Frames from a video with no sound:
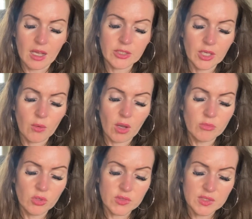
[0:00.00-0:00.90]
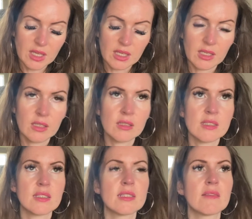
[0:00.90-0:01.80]
I'm not saying
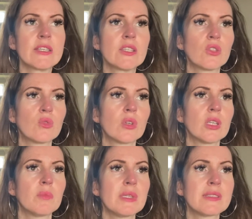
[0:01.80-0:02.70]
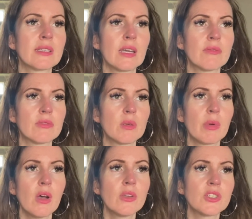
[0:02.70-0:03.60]
necessarily that you're going to be together in a
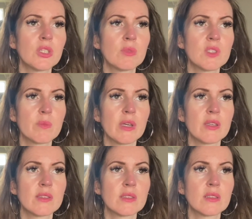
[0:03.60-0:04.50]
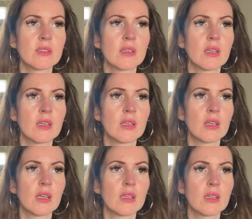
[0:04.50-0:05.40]
partnership with this person,
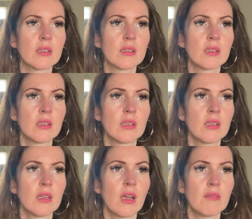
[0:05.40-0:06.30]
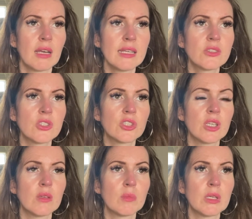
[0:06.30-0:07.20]
like a
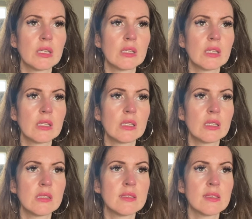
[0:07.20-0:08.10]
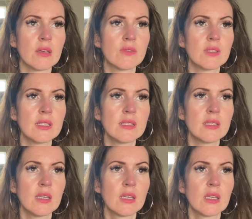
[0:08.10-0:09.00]
relationship, but it is
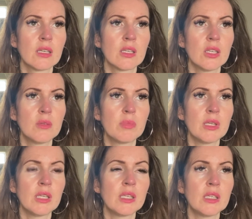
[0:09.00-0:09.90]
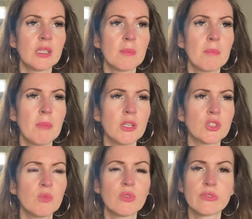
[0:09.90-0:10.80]
definitely going to be
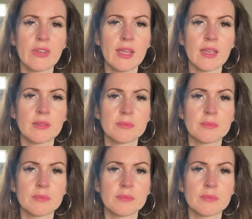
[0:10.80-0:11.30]
much more fair